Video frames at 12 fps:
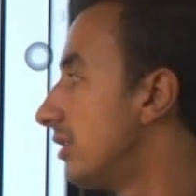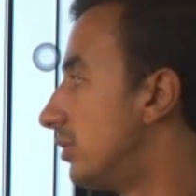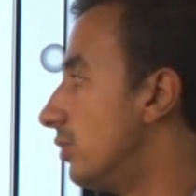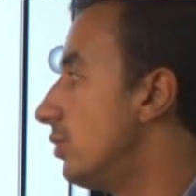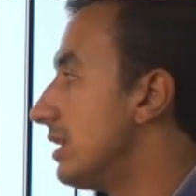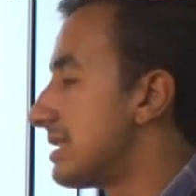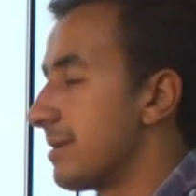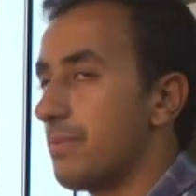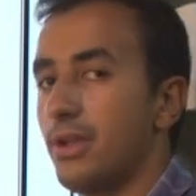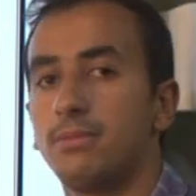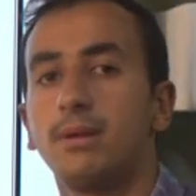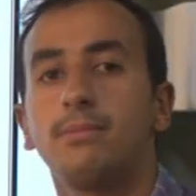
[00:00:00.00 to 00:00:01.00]
2 it's a
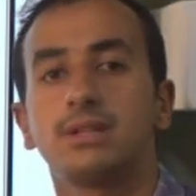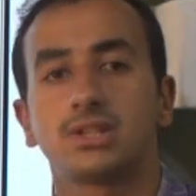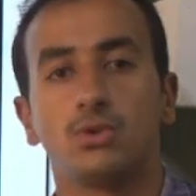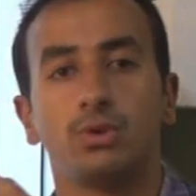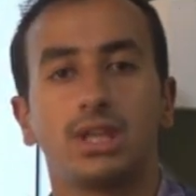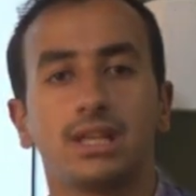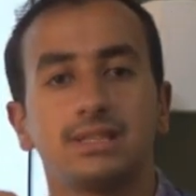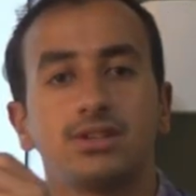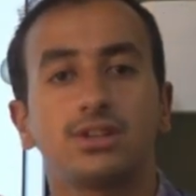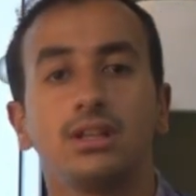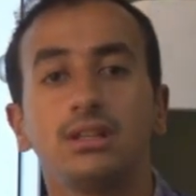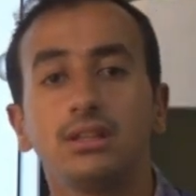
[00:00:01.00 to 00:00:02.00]
prime number, so we can
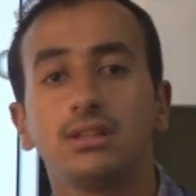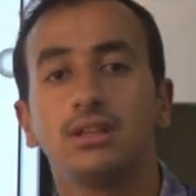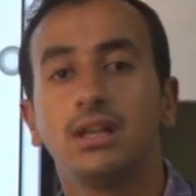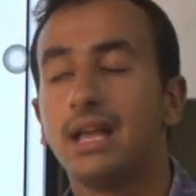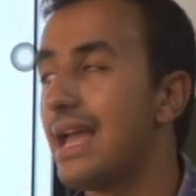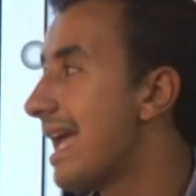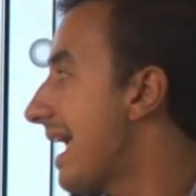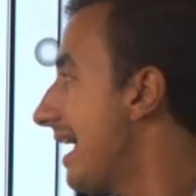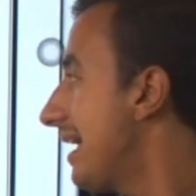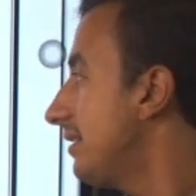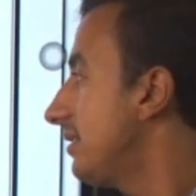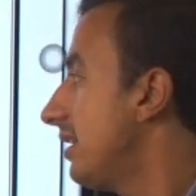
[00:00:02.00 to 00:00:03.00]
circle it.
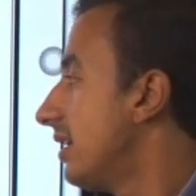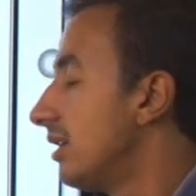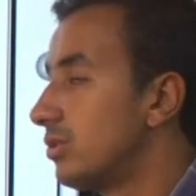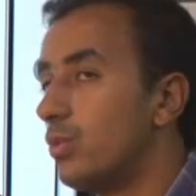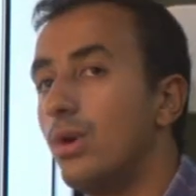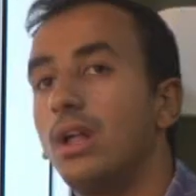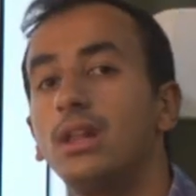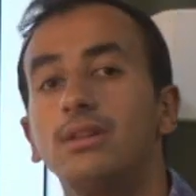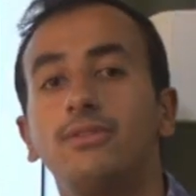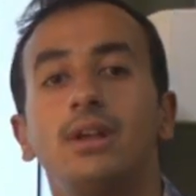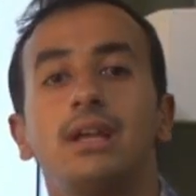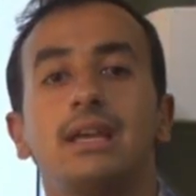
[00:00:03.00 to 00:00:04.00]
And
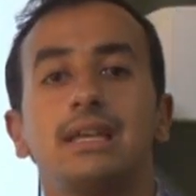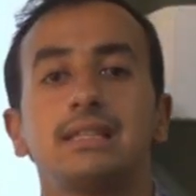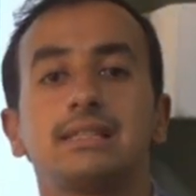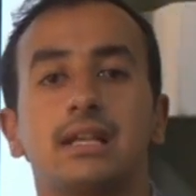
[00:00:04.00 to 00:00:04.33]
12 it's